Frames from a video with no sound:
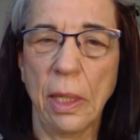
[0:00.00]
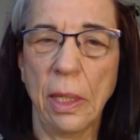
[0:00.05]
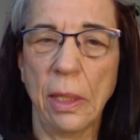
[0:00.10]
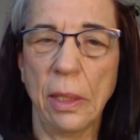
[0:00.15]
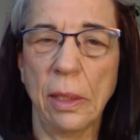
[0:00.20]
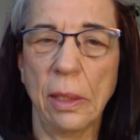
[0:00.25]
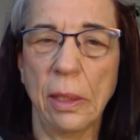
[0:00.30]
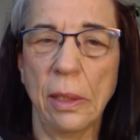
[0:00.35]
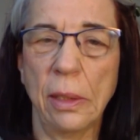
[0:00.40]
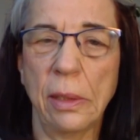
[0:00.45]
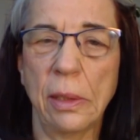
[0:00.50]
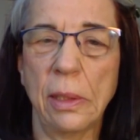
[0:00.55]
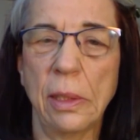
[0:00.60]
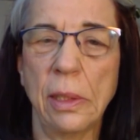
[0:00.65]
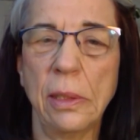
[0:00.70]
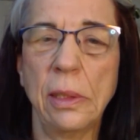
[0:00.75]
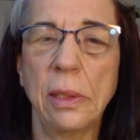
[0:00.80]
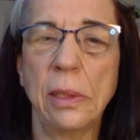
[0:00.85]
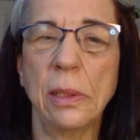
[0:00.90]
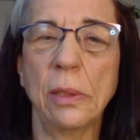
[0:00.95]
And
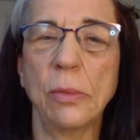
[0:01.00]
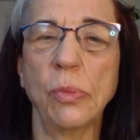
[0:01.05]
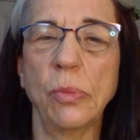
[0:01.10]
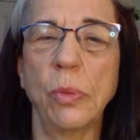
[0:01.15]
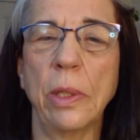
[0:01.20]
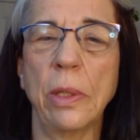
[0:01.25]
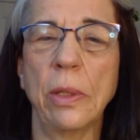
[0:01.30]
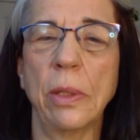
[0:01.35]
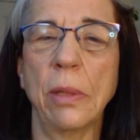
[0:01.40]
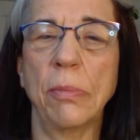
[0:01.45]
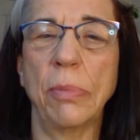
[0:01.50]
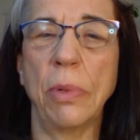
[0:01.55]
this is where the